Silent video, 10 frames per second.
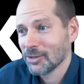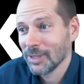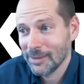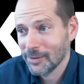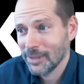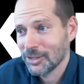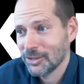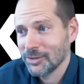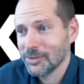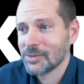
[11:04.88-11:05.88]
liver
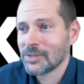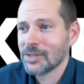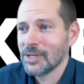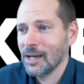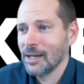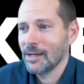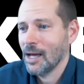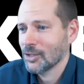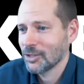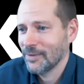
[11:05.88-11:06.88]
issues,
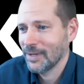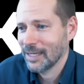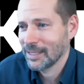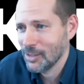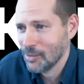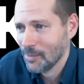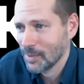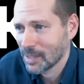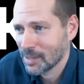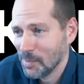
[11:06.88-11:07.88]
not sure if he can continue on
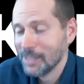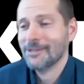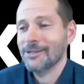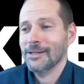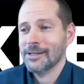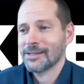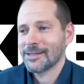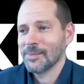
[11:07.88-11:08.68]
with his business.